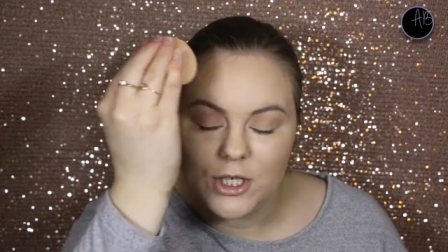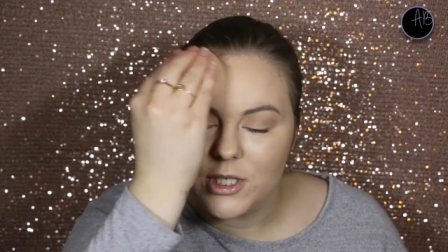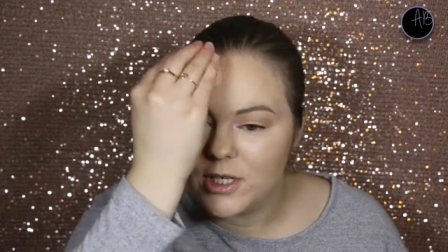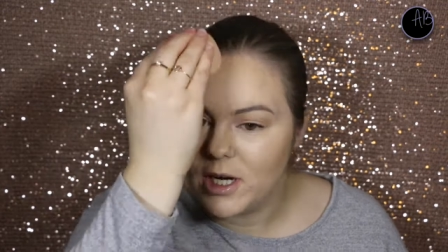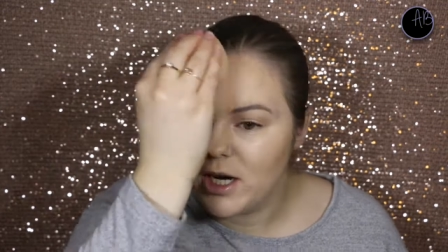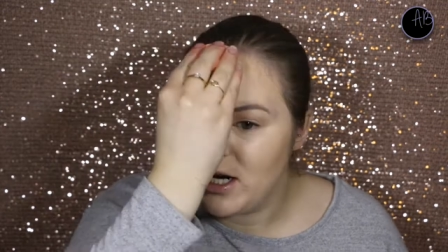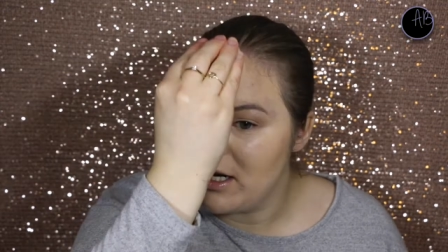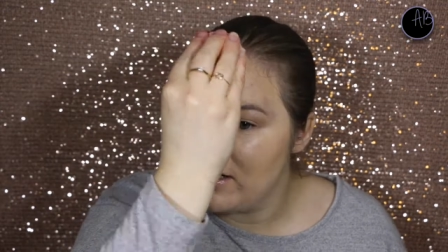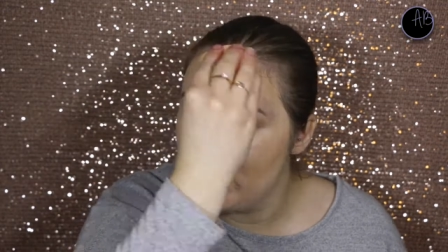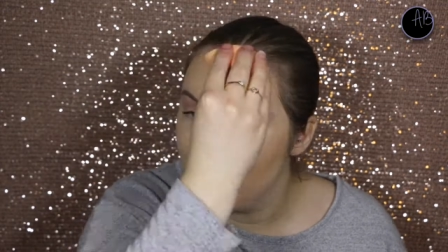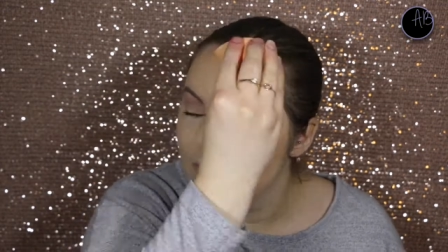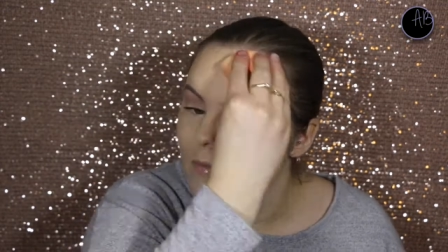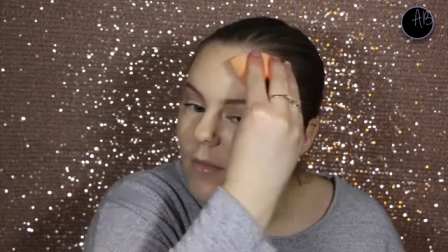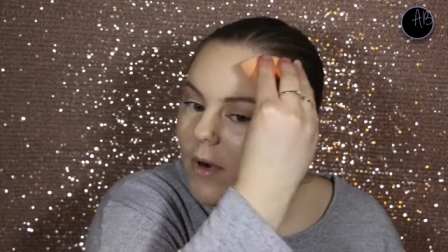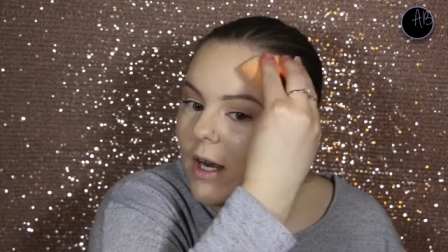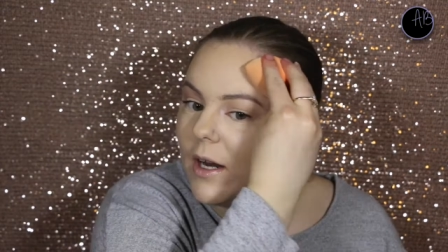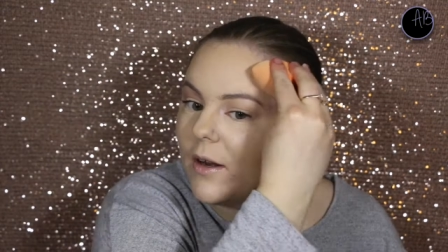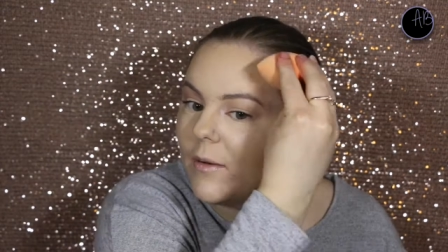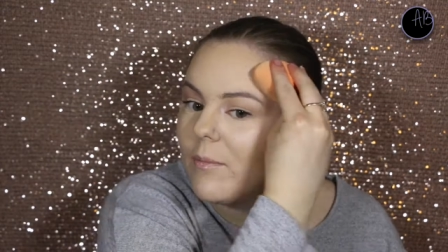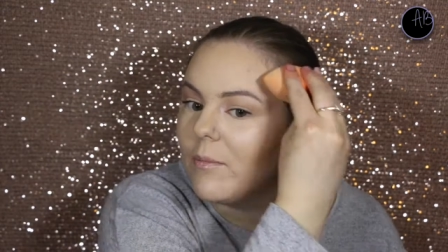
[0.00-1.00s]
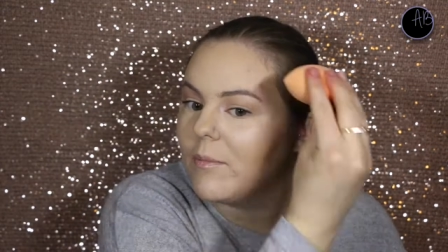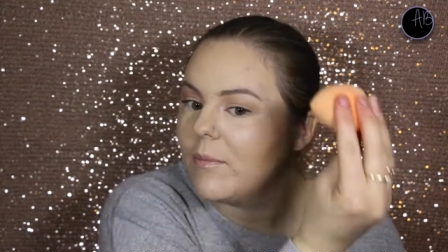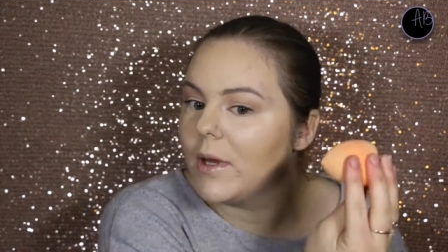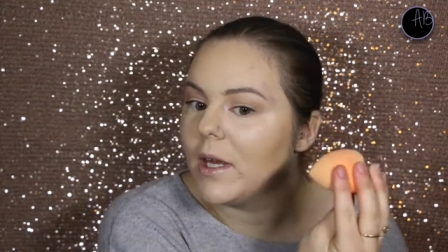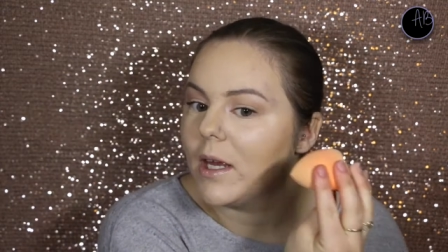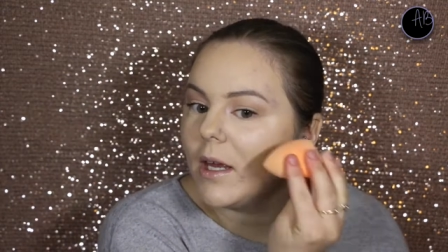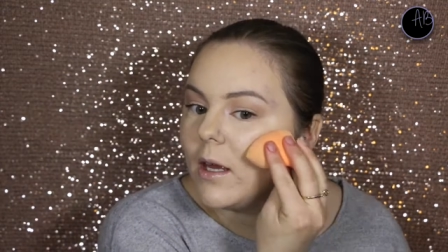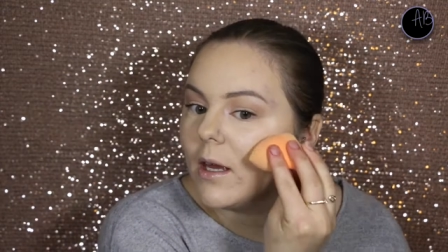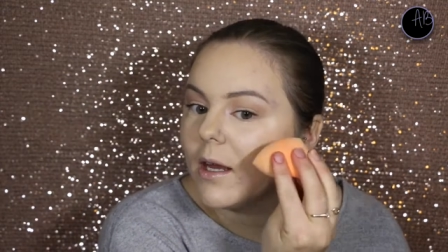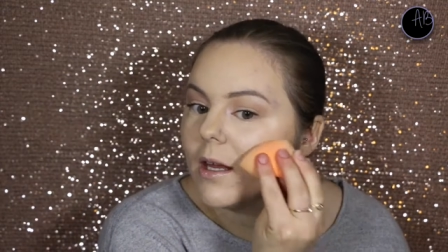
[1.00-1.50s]
shade might
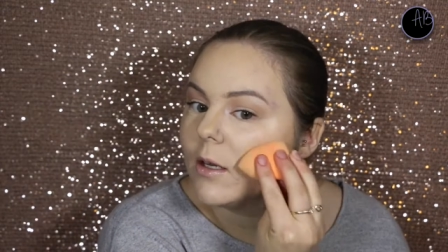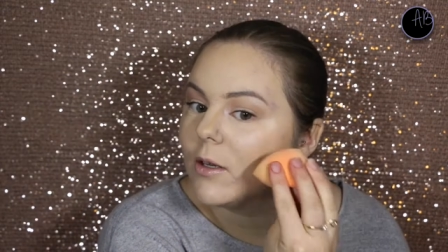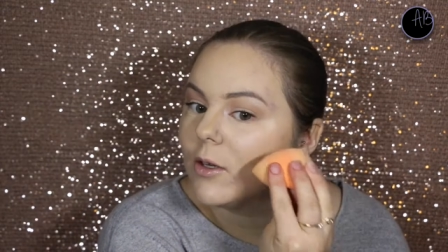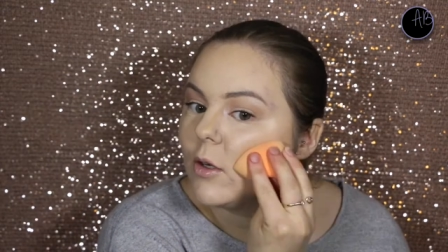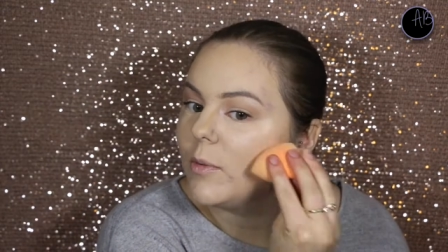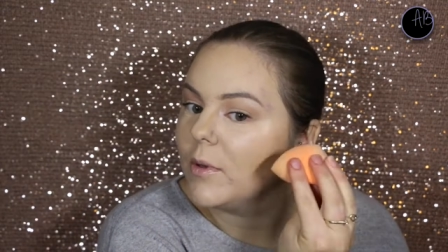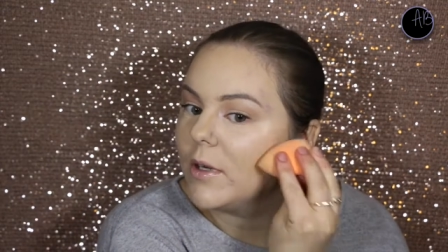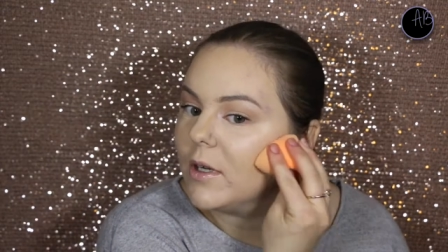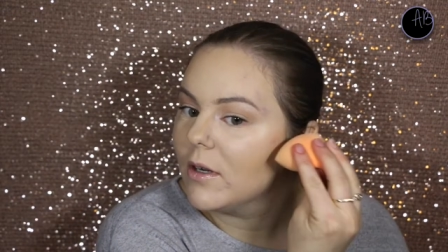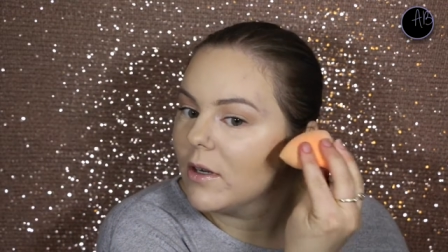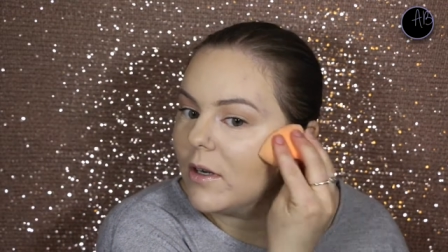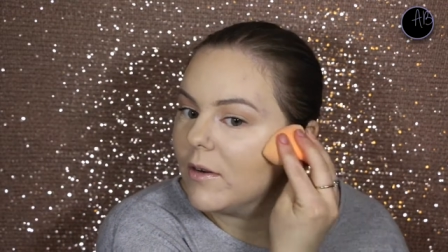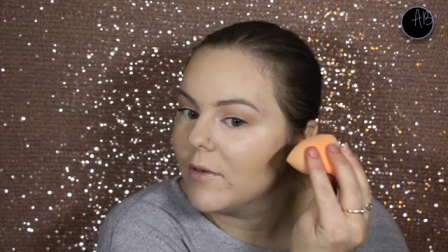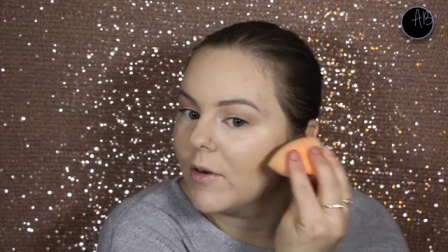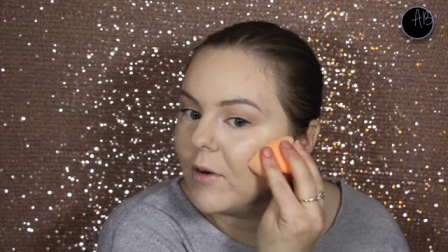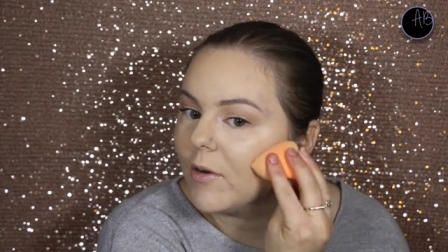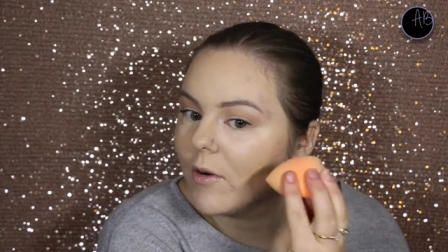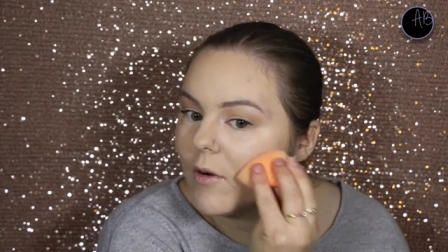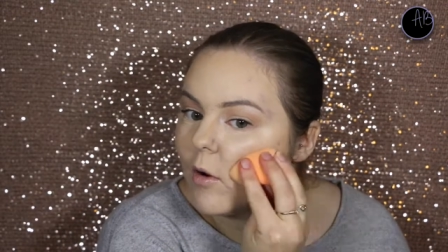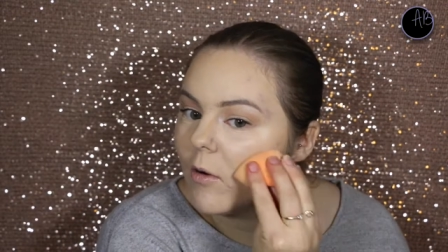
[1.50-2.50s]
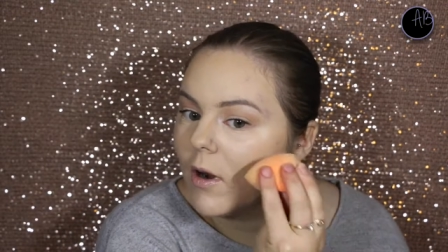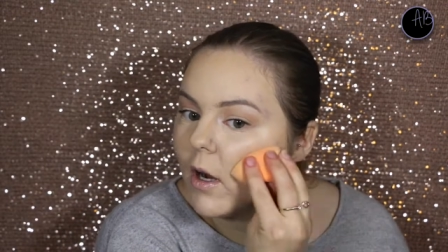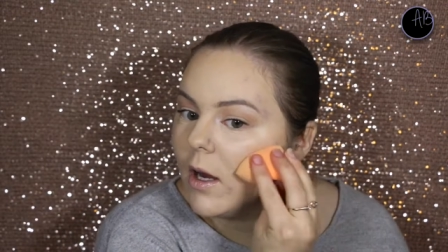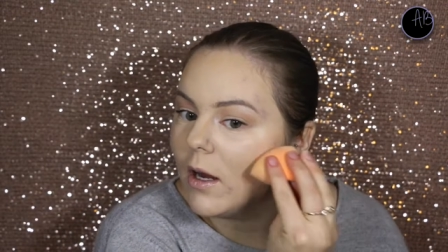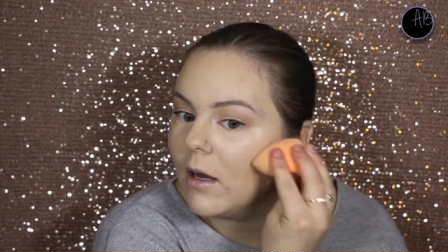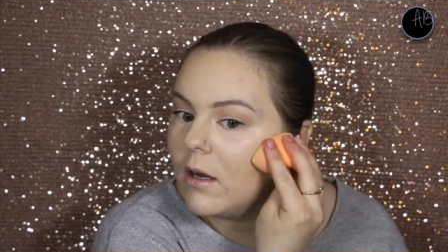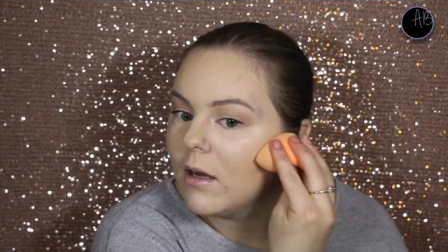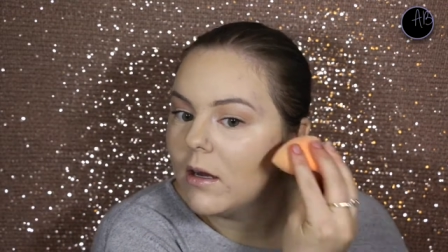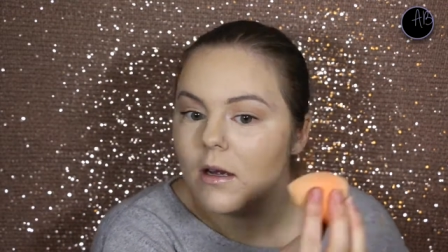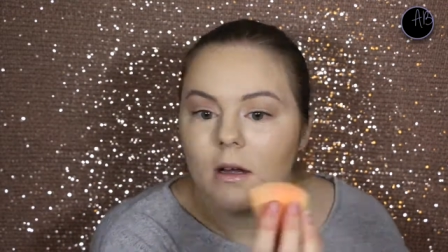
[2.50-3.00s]
be a little bit of a
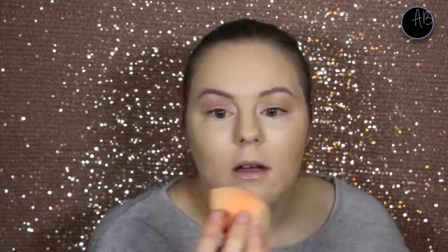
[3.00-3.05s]
regret.